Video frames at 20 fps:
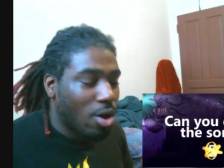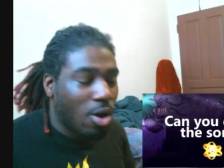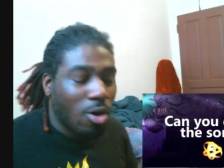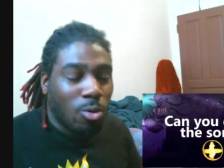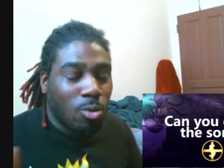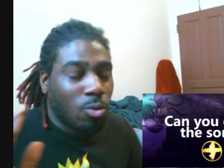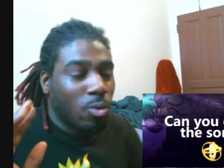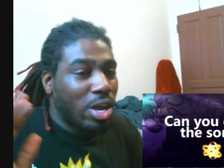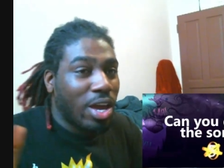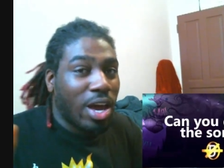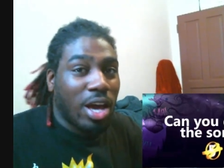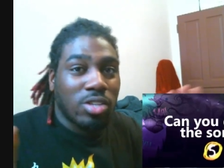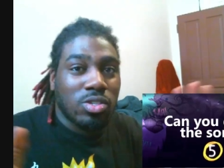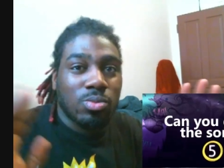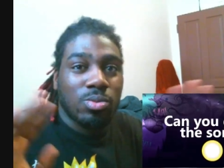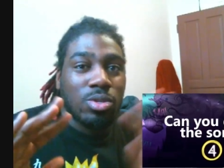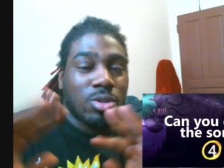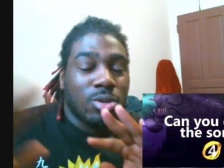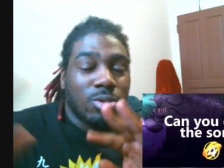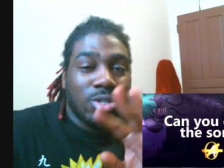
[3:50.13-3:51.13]
Oh, wait, how's
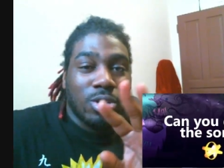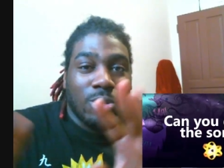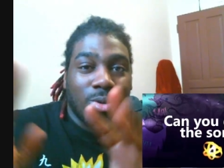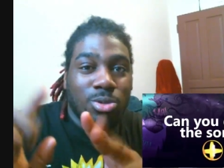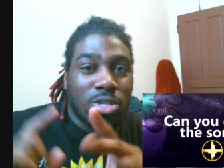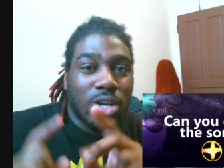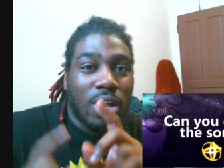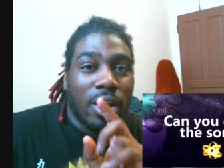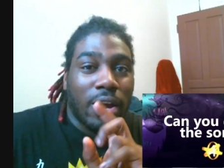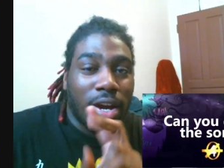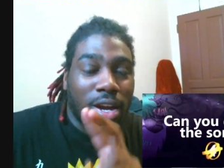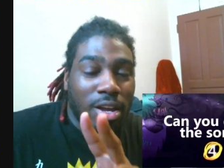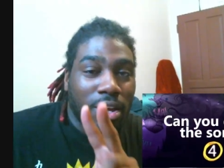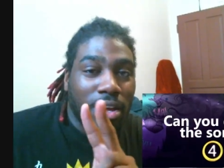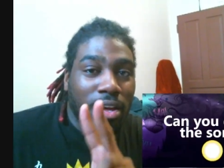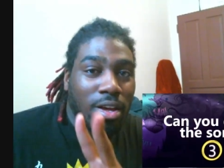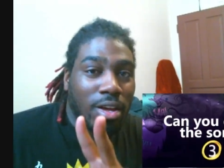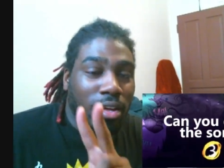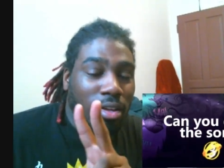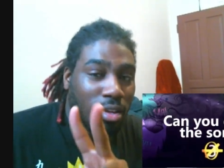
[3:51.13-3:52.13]
the Musical 2, sorry.
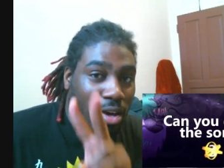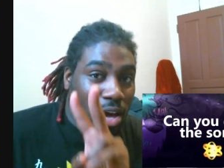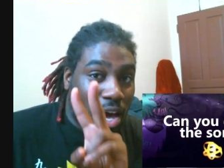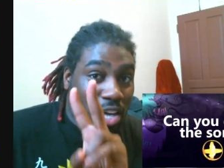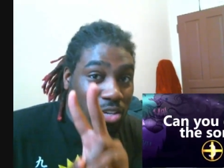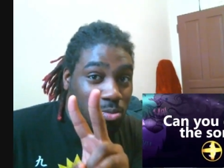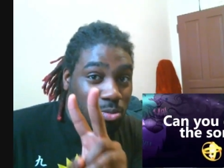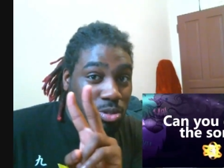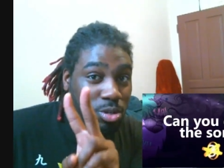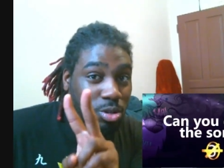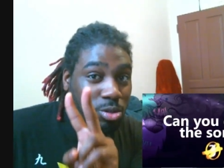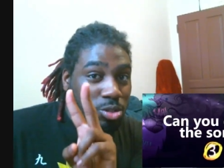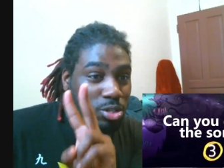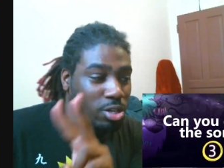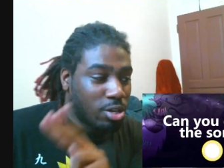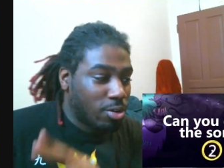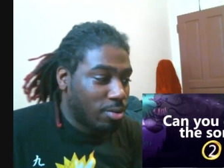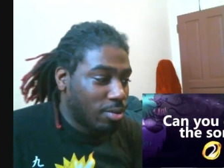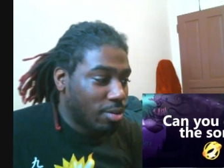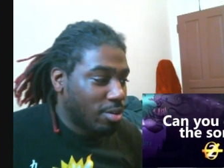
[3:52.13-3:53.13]
High School Musical
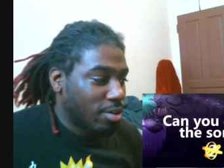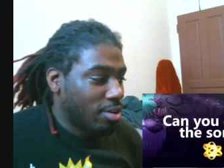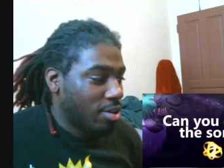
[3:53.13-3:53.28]
2. What